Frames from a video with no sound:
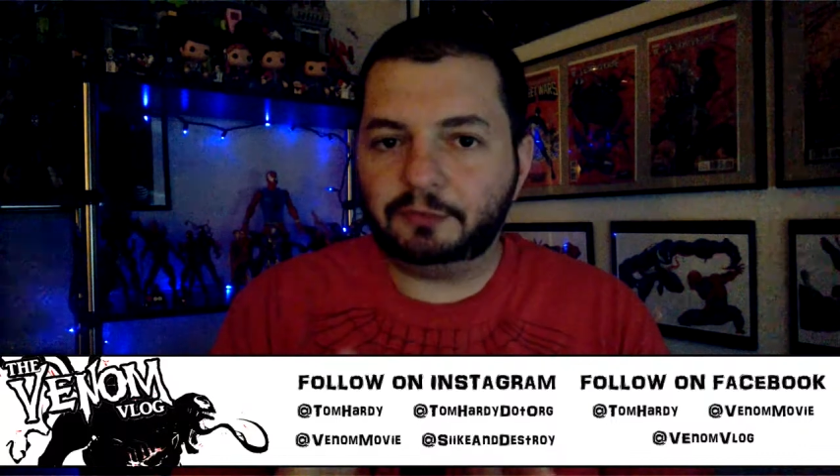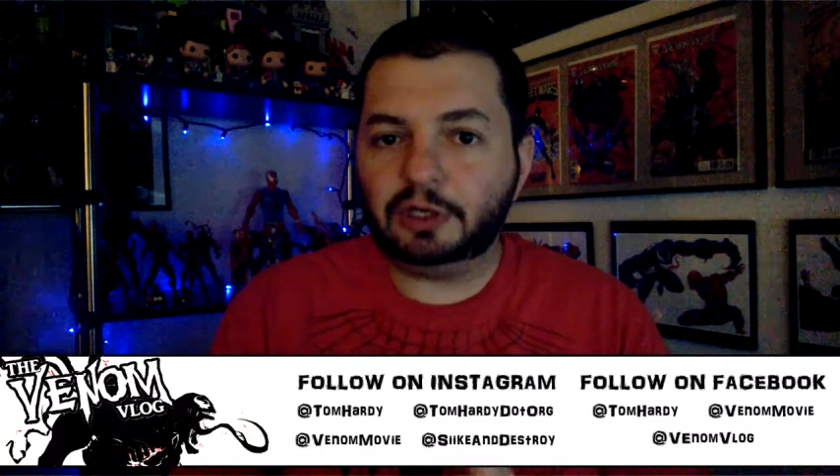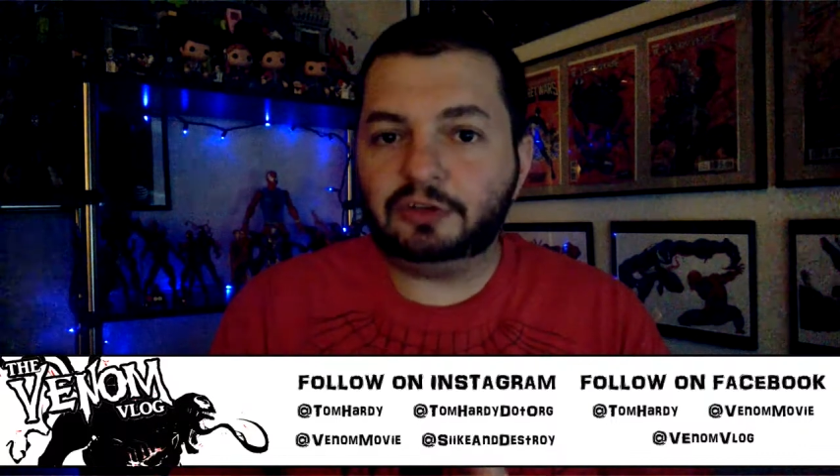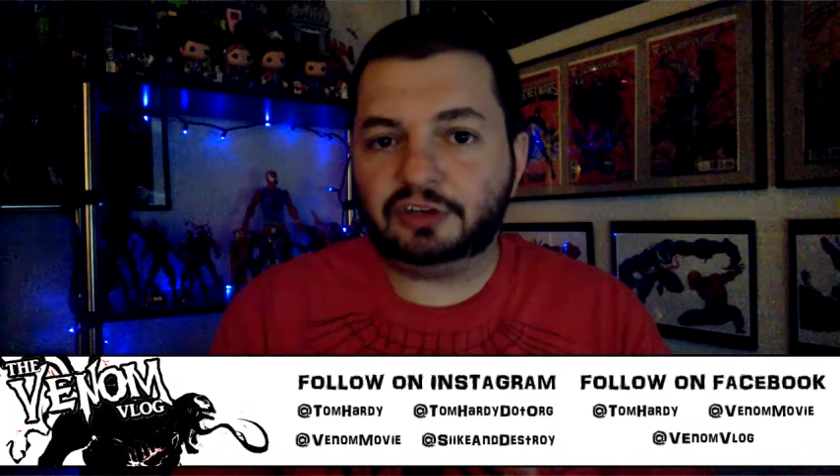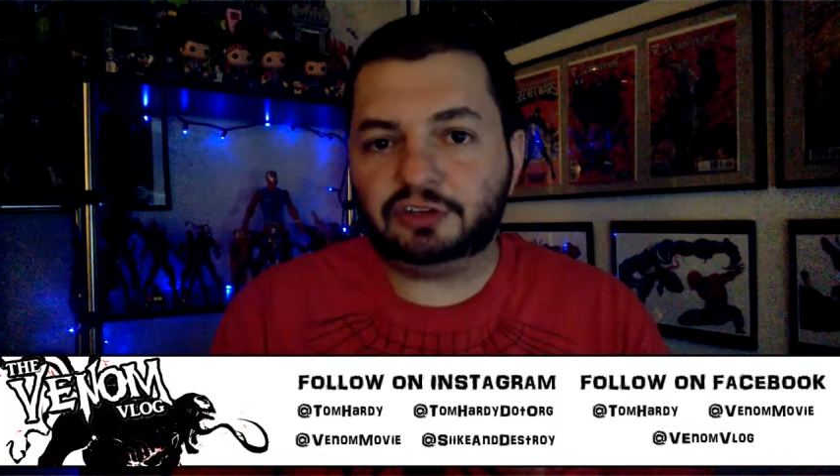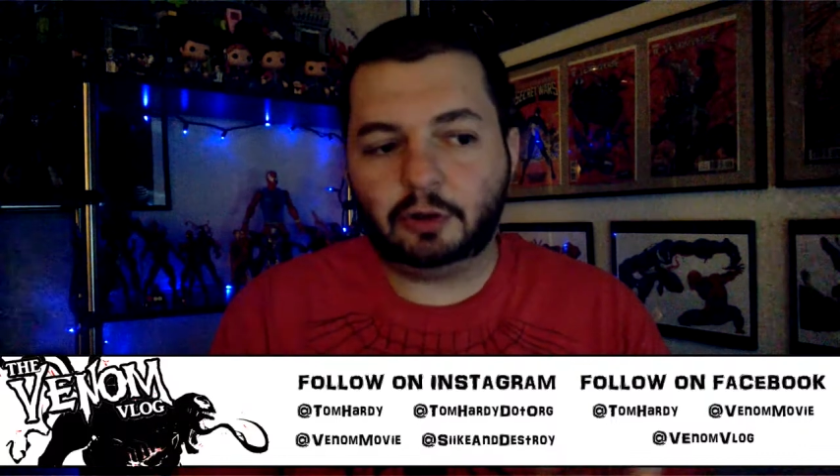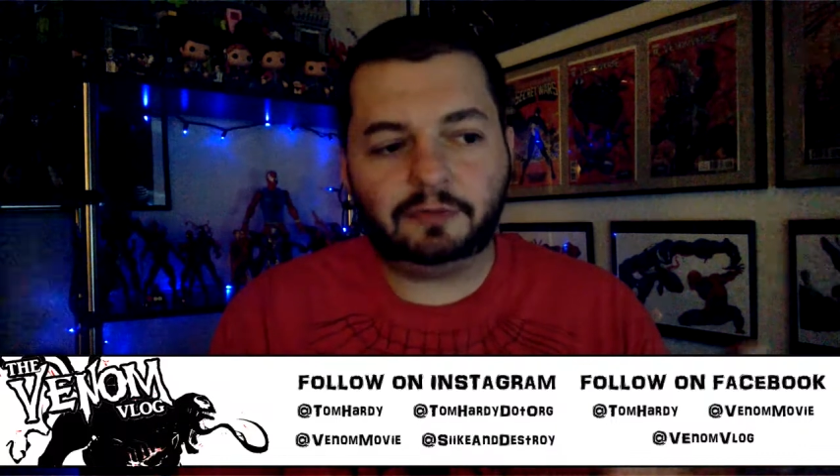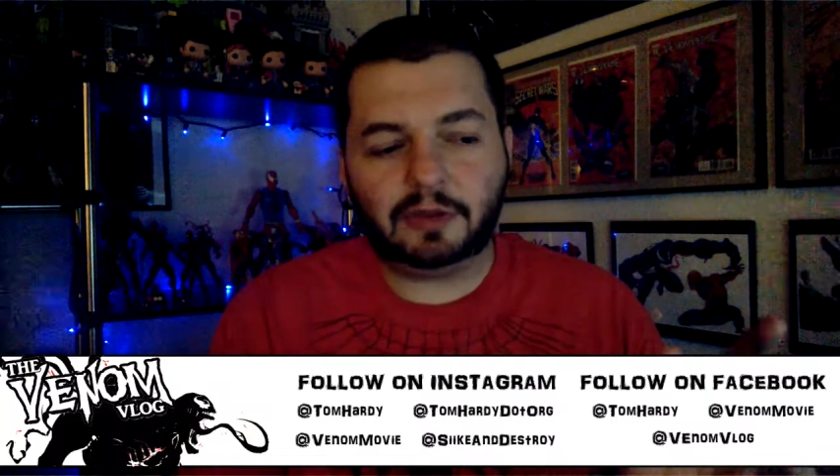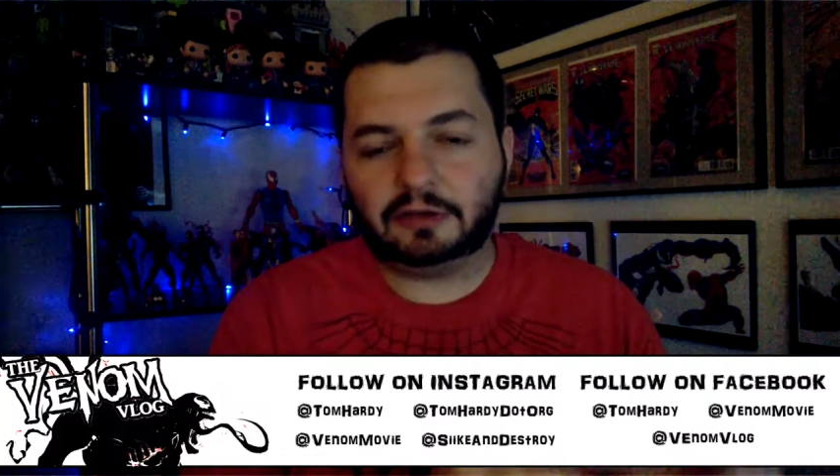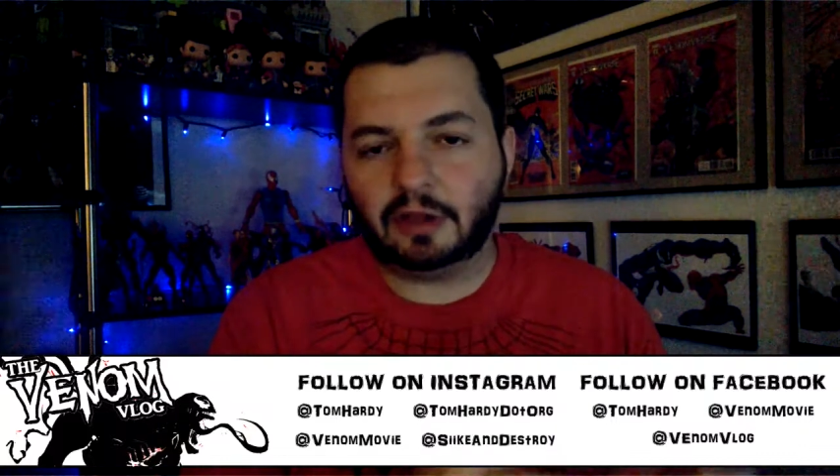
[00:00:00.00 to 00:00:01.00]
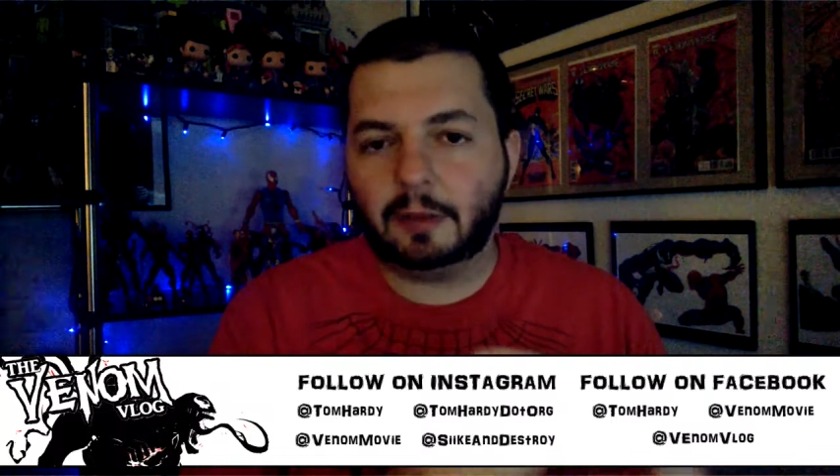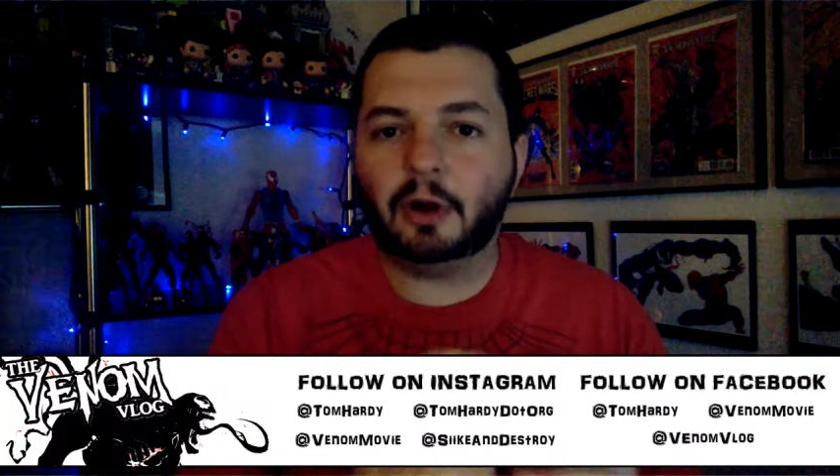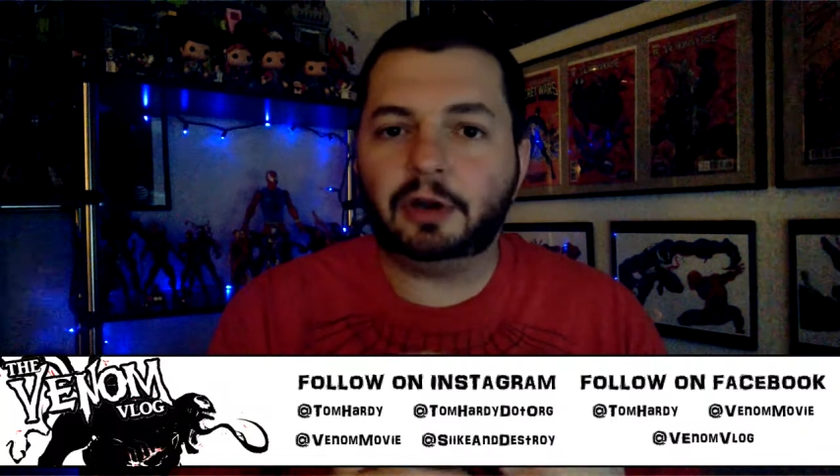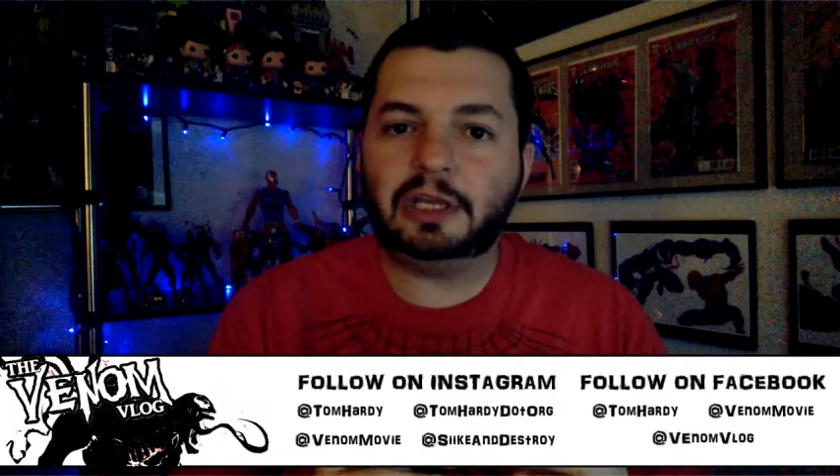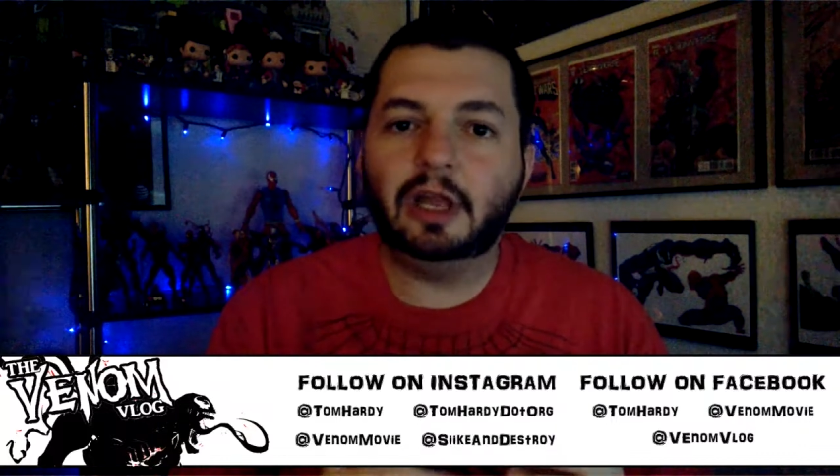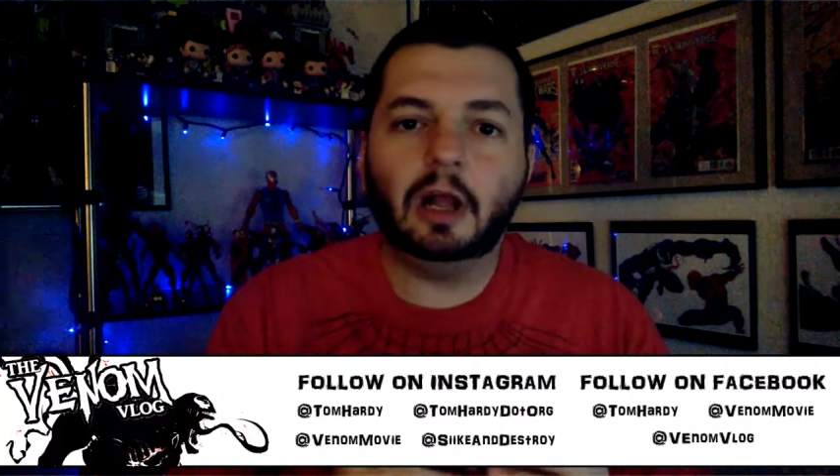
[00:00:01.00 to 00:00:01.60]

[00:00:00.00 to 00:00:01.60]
footage they showed of like Tom Hardy